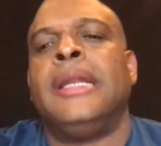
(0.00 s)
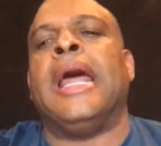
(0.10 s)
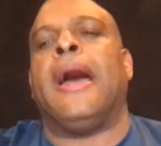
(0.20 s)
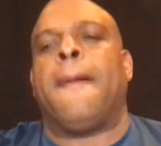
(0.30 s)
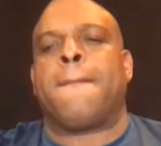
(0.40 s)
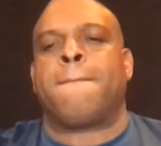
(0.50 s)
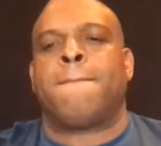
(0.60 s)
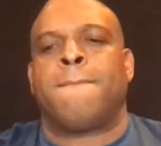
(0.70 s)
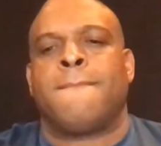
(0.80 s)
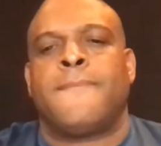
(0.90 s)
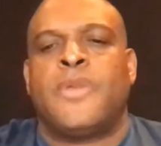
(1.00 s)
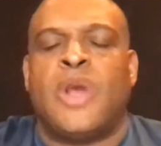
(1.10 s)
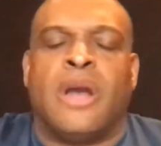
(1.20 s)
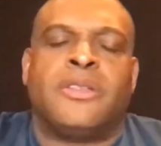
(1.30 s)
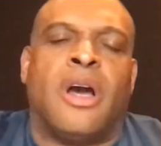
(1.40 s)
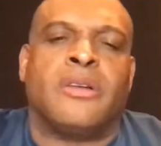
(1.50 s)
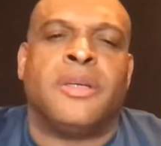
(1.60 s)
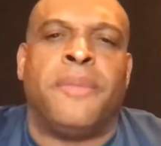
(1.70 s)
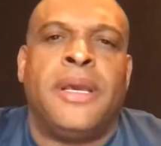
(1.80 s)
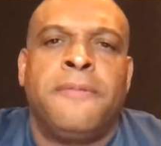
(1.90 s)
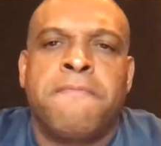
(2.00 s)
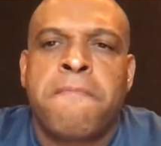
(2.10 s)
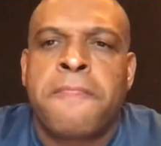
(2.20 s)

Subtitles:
Now, y'all talk to me.